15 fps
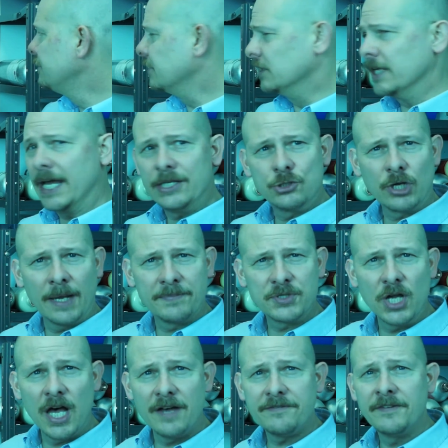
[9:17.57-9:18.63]
The light drops
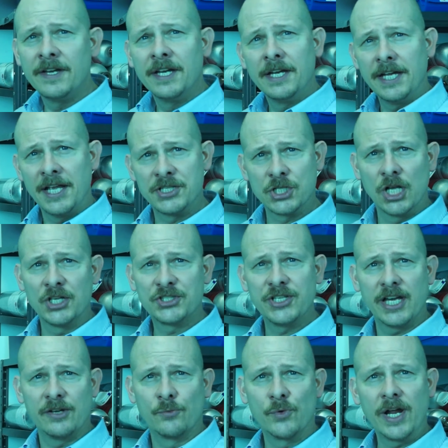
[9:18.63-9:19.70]
off. It's all
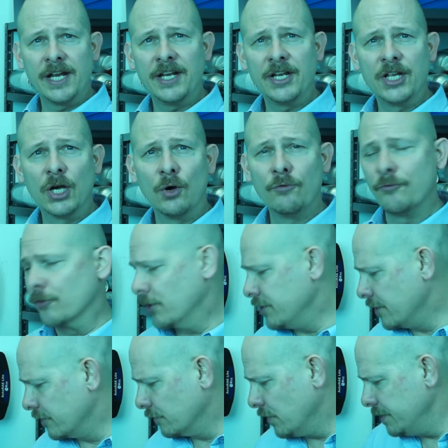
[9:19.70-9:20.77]
set and ready to go for
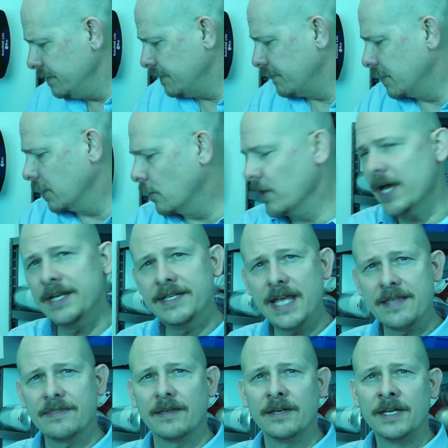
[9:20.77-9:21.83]
another one. I'm going to go ahead and
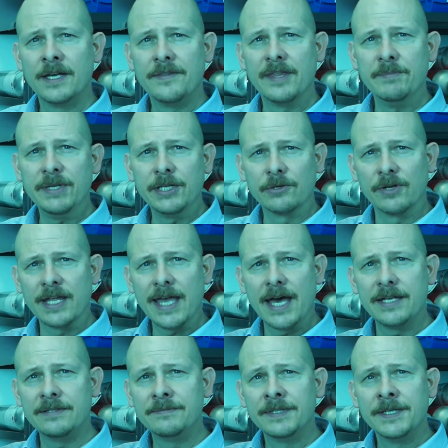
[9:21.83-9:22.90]
take the meter
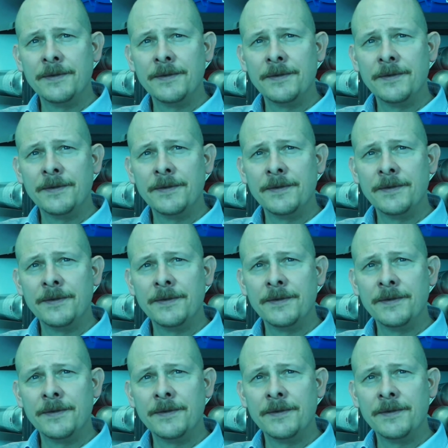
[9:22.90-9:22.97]
again.